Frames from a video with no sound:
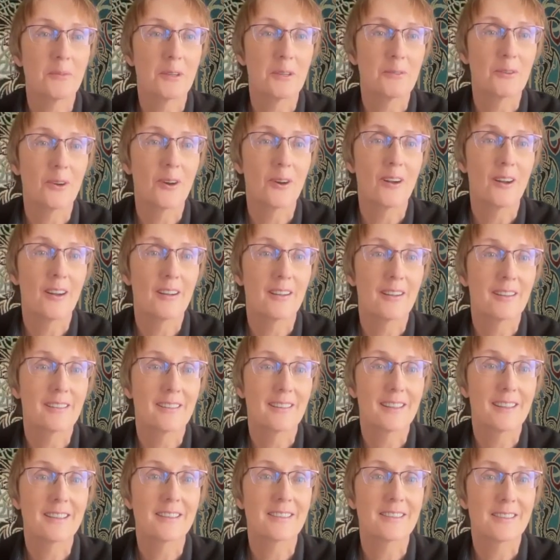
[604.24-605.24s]
be wrong.
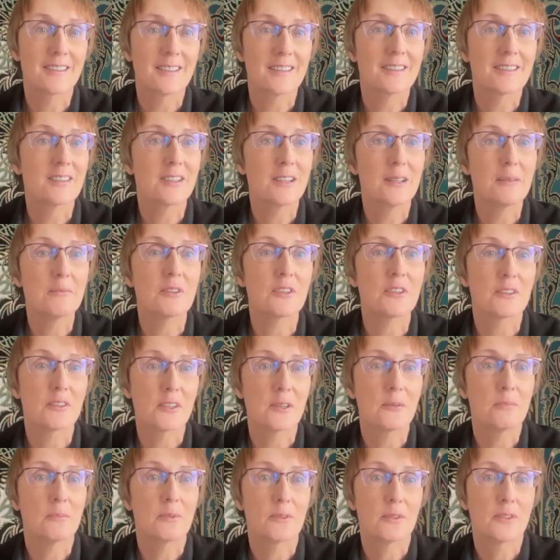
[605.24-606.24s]
And it, it seems mm. as
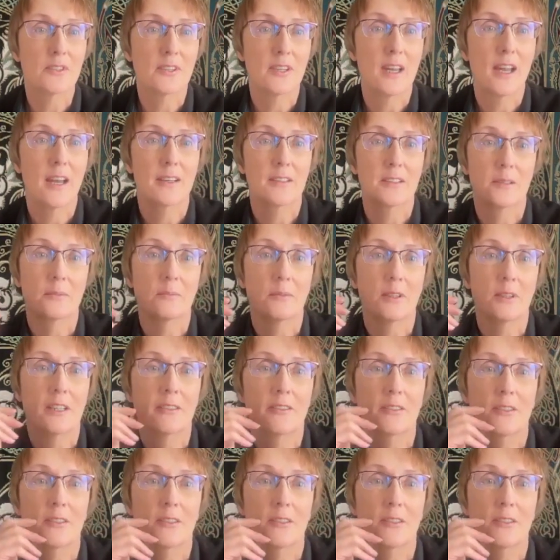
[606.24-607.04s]
simple as that to me.